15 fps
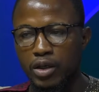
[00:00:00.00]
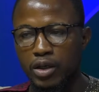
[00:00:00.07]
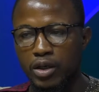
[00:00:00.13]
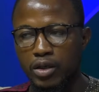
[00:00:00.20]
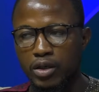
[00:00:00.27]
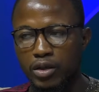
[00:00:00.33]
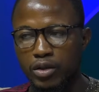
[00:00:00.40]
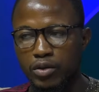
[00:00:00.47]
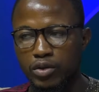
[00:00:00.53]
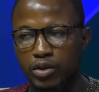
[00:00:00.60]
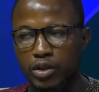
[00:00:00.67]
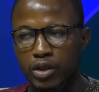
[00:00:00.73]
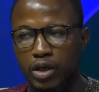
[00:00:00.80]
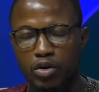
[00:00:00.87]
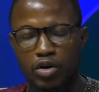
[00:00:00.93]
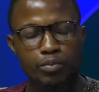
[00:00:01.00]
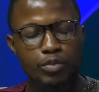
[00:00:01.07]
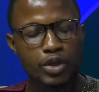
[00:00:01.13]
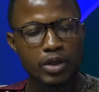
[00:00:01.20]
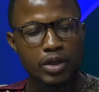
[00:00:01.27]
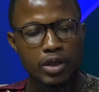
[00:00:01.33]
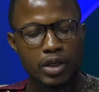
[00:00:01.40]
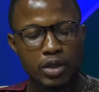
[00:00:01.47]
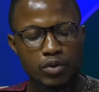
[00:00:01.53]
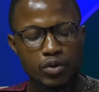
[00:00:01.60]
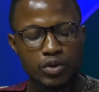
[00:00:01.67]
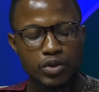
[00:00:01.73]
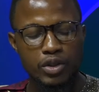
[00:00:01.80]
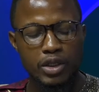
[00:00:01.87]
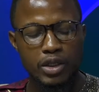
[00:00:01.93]
And uh, accompanying that
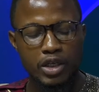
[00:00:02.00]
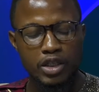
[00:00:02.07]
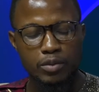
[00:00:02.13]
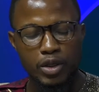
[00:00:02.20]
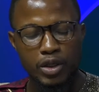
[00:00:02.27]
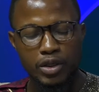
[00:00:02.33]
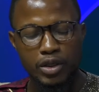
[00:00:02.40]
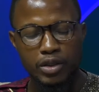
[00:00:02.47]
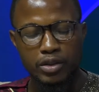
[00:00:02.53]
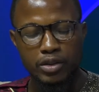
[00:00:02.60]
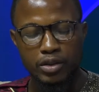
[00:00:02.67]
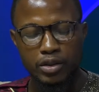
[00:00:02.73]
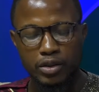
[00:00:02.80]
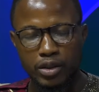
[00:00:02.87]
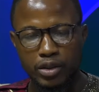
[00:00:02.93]
also is an explanatory